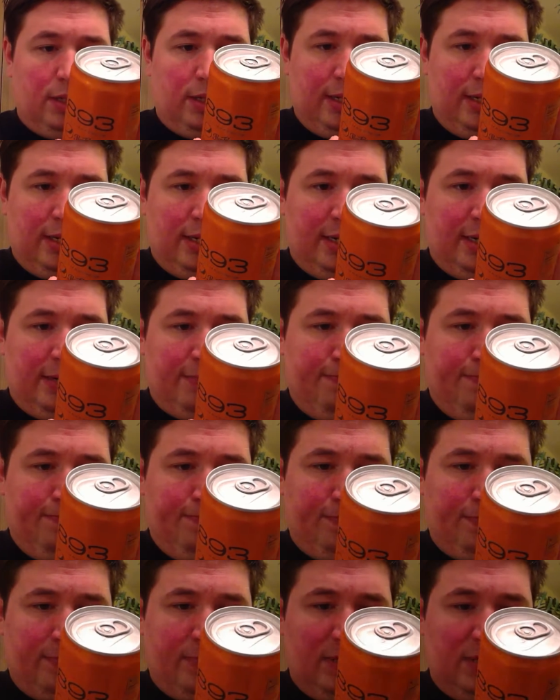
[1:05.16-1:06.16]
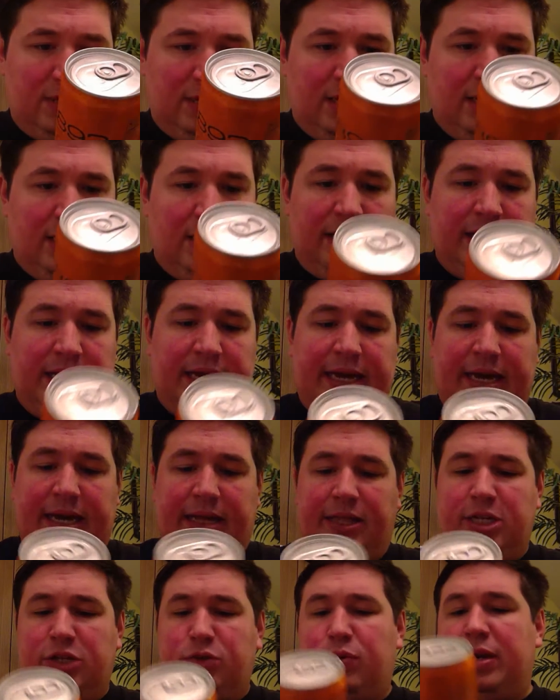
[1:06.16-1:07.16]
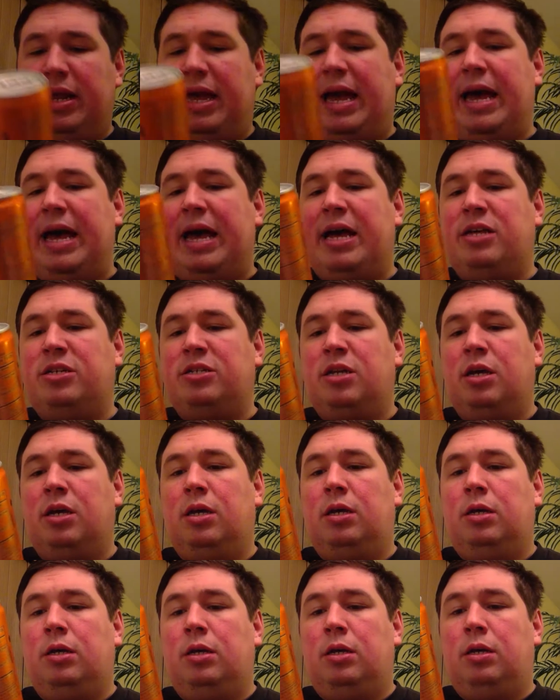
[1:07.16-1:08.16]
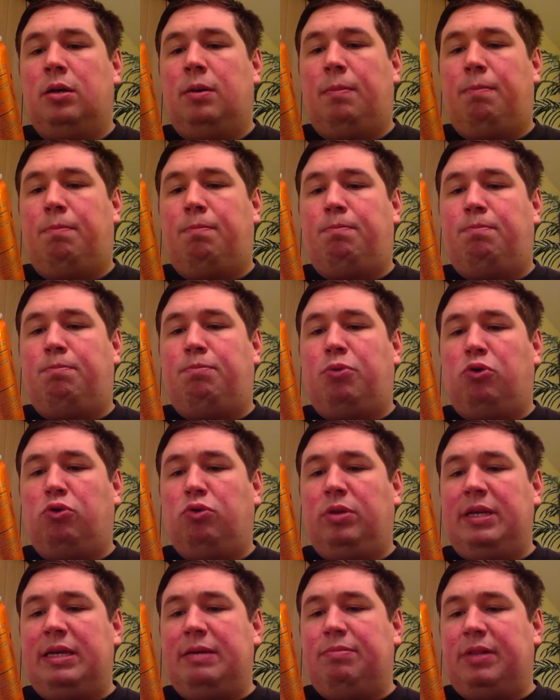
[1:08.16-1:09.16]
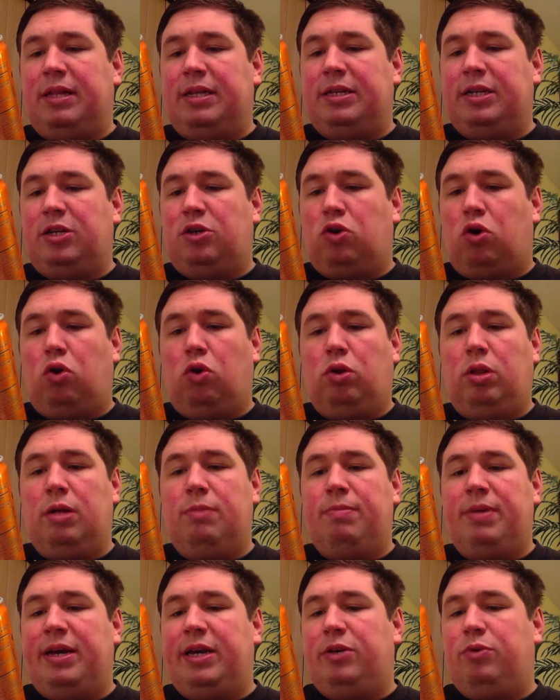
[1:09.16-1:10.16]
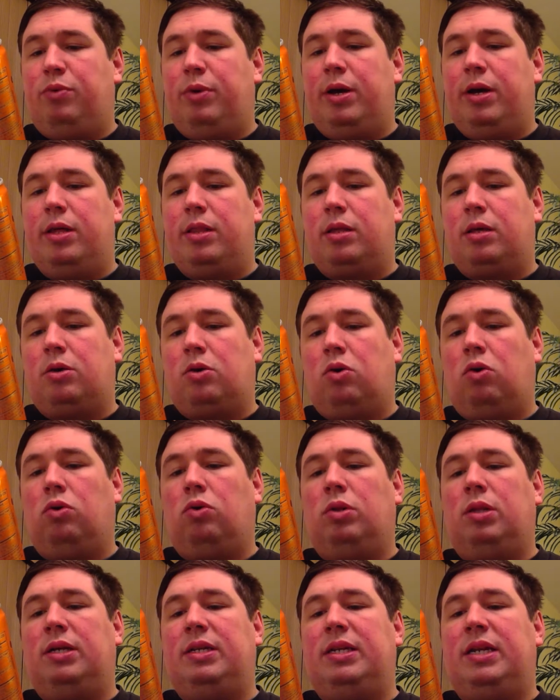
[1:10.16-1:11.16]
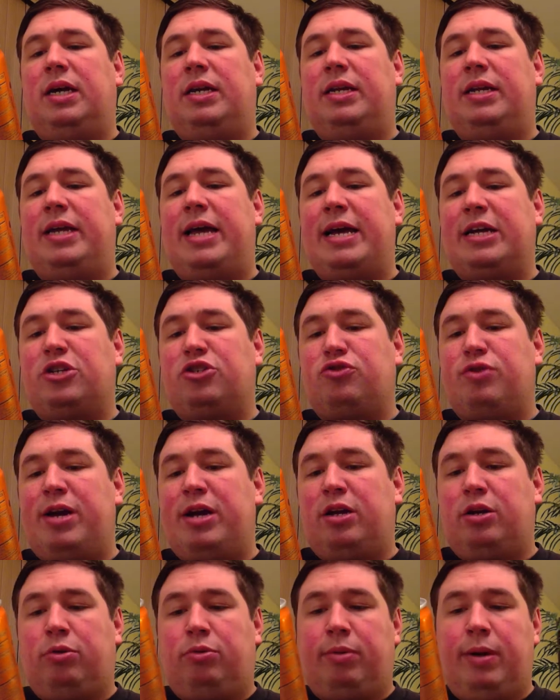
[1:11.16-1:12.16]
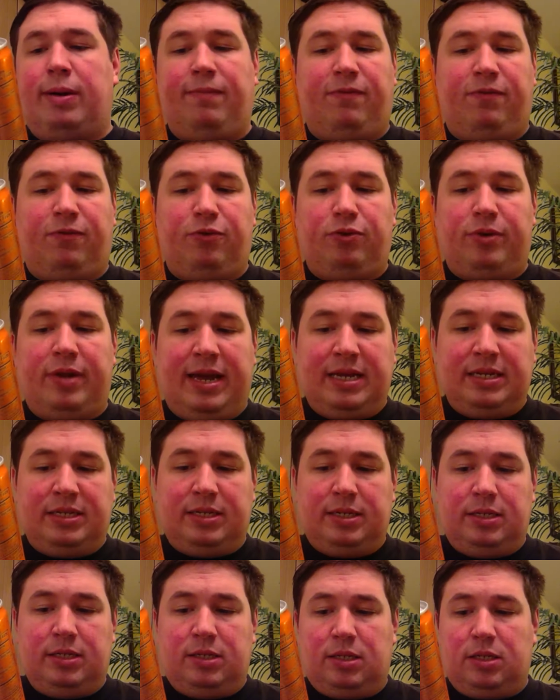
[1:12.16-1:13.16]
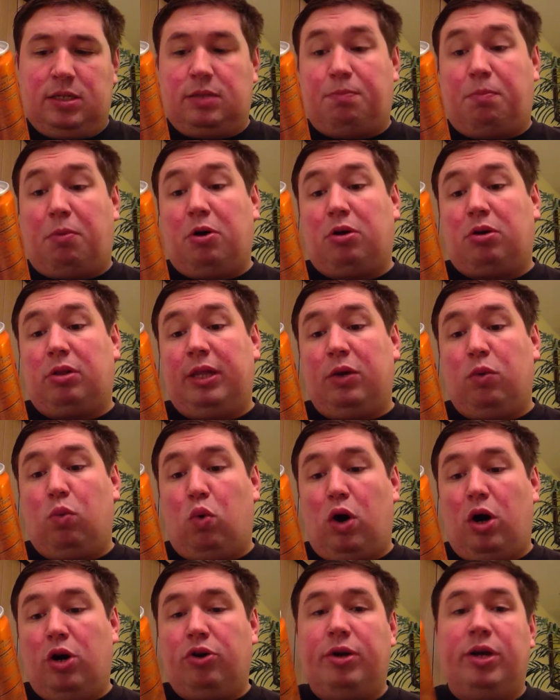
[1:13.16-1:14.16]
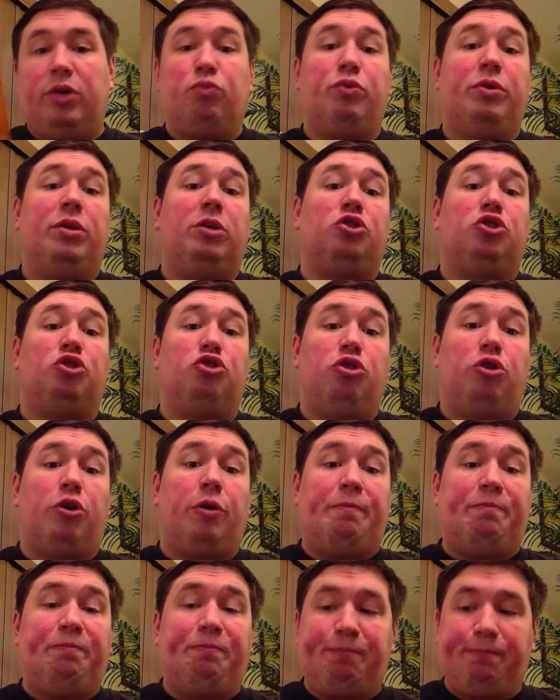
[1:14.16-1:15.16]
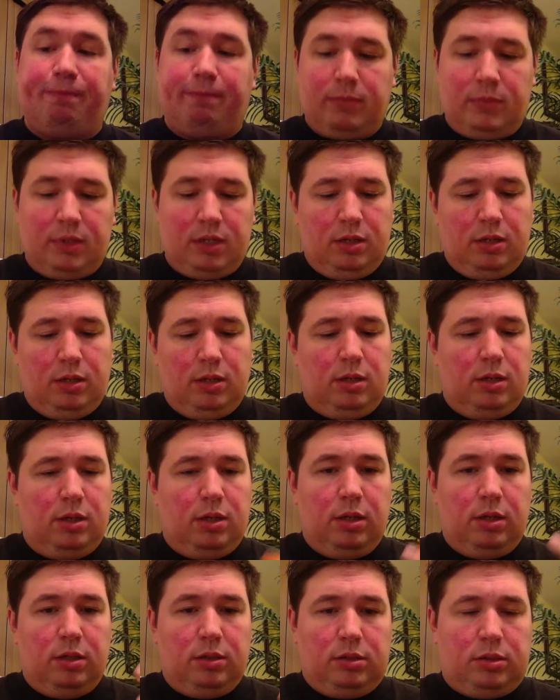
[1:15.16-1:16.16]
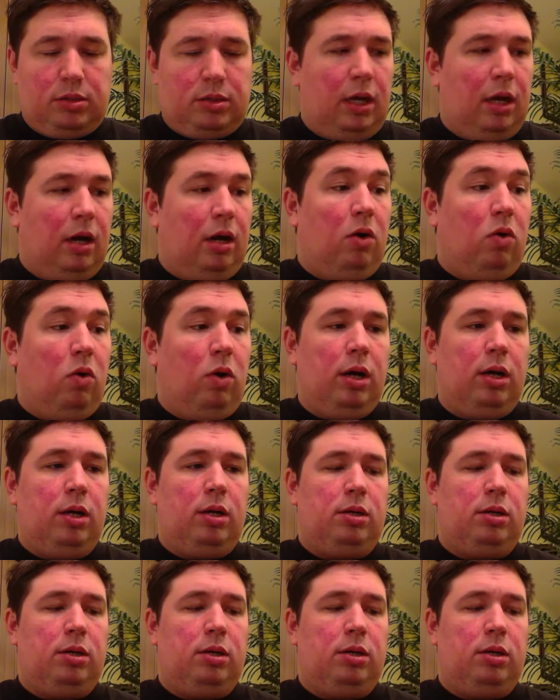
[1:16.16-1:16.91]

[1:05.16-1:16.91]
Um, and this one has boldly blended cola made with cola nut extract, grapefruit essence, sparkling water, and real sugar. So,